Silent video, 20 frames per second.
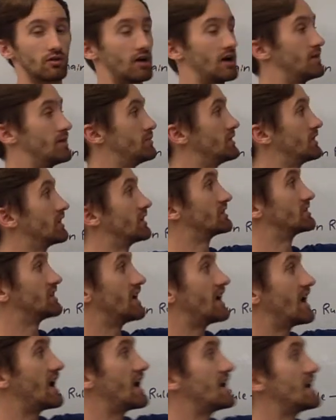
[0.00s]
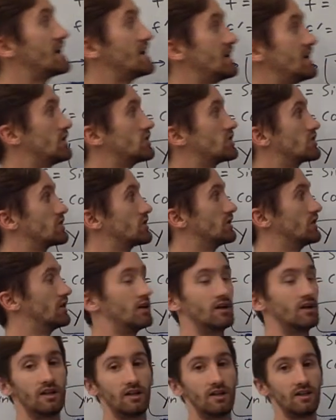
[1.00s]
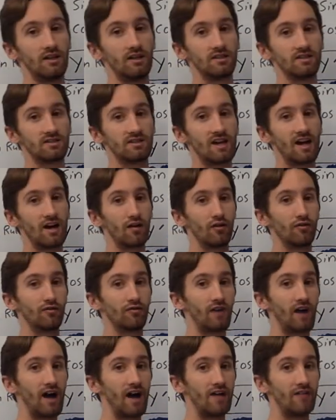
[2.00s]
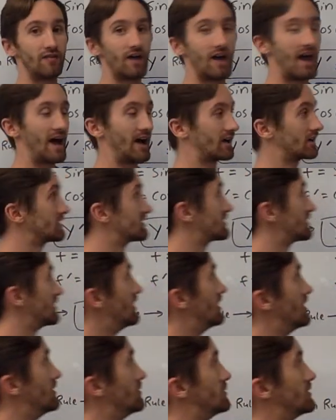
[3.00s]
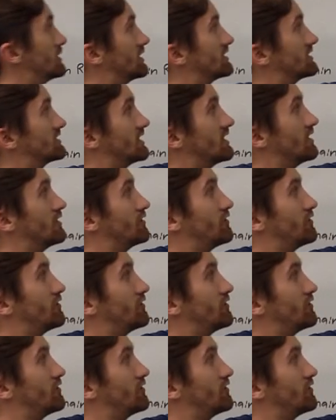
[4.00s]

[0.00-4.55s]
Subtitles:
right? Because H is now 5x. Because